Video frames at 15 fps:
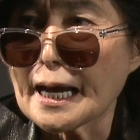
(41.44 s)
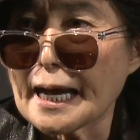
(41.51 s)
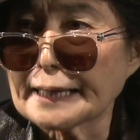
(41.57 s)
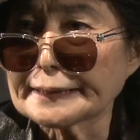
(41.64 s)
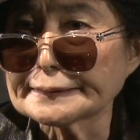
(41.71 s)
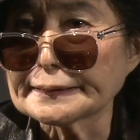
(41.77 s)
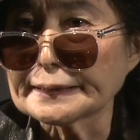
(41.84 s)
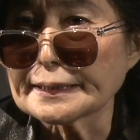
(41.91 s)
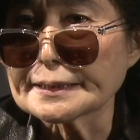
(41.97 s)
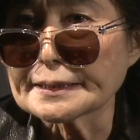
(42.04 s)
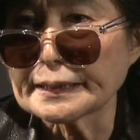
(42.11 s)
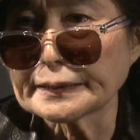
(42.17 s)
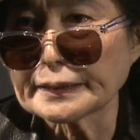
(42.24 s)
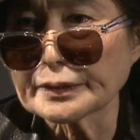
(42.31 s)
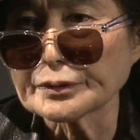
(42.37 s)
And
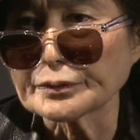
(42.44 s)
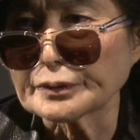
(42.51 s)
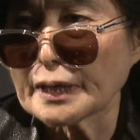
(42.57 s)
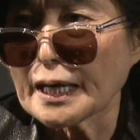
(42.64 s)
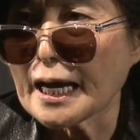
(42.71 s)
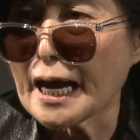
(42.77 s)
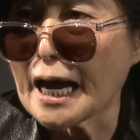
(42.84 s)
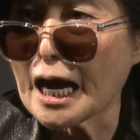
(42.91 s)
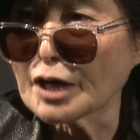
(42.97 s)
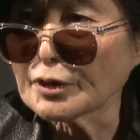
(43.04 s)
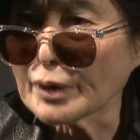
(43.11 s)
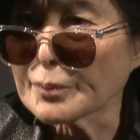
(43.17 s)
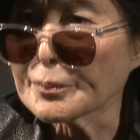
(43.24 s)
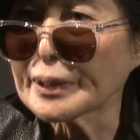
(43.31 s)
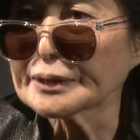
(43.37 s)
then I thought,
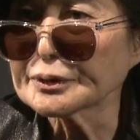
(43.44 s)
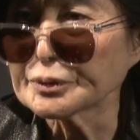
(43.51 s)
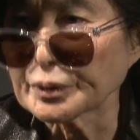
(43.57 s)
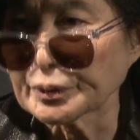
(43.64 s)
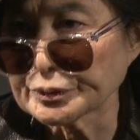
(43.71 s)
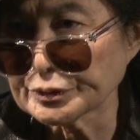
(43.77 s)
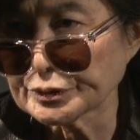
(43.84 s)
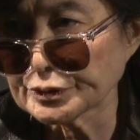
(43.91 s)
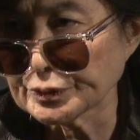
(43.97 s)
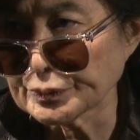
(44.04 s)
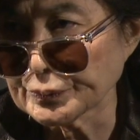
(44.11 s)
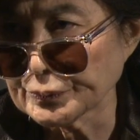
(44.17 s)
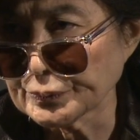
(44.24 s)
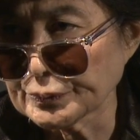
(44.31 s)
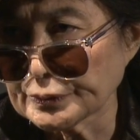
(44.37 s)
how am I going
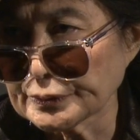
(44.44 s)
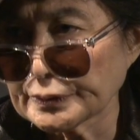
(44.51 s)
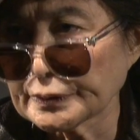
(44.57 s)
to